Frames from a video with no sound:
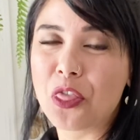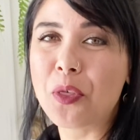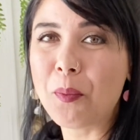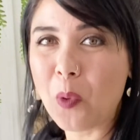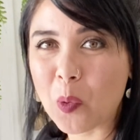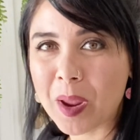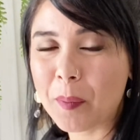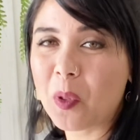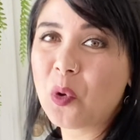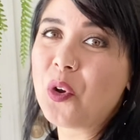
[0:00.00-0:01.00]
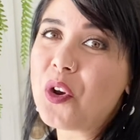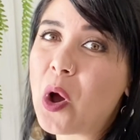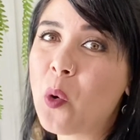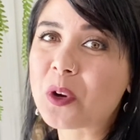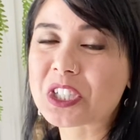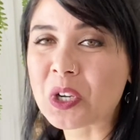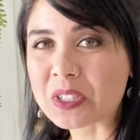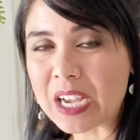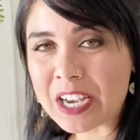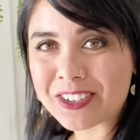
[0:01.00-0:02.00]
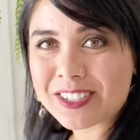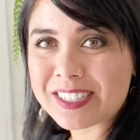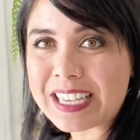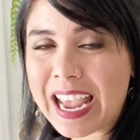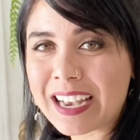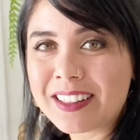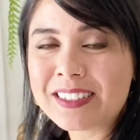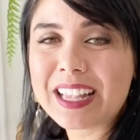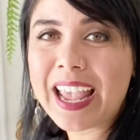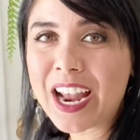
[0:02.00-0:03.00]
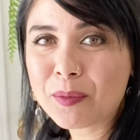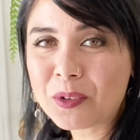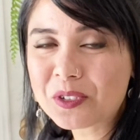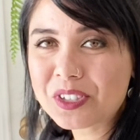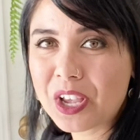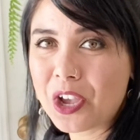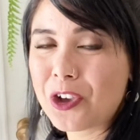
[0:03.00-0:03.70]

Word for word: the more people know or start to understand these animals,